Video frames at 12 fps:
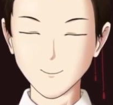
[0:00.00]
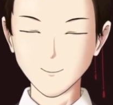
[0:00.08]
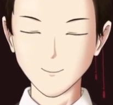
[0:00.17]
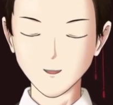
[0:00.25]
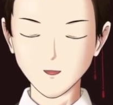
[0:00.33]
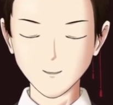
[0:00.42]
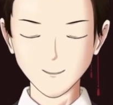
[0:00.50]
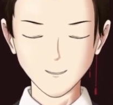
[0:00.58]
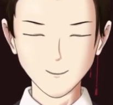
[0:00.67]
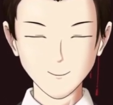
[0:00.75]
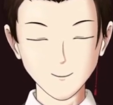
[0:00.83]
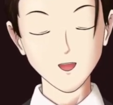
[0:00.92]
Alright.
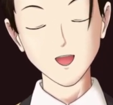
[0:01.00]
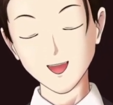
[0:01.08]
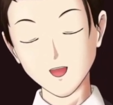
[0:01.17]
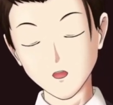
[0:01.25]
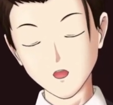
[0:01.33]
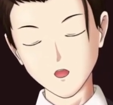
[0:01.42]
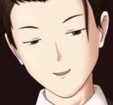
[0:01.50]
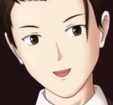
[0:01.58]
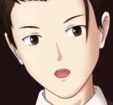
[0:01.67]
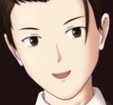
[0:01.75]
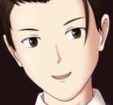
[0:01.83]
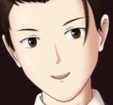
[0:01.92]
Thank you for
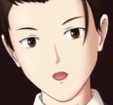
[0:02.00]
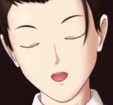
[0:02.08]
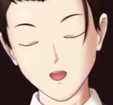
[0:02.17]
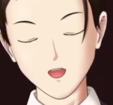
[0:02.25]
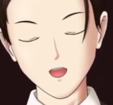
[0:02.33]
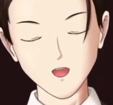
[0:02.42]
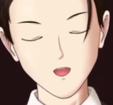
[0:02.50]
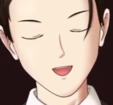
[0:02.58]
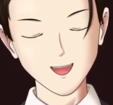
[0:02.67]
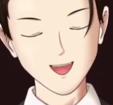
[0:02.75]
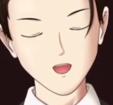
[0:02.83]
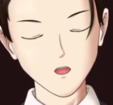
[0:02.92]
watching.
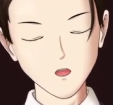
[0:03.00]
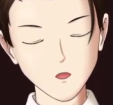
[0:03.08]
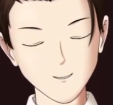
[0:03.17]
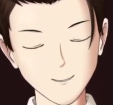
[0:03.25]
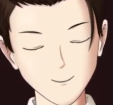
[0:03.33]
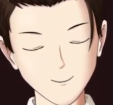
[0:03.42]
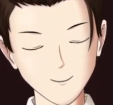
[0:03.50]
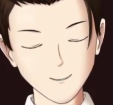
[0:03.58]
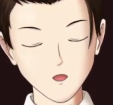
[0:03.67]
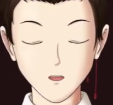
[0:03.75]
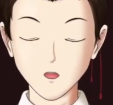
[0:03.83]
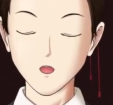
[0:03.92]
I'll see
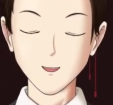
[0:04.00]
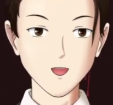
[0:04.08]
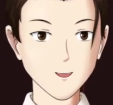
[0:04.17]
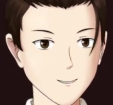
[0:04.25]
you on the next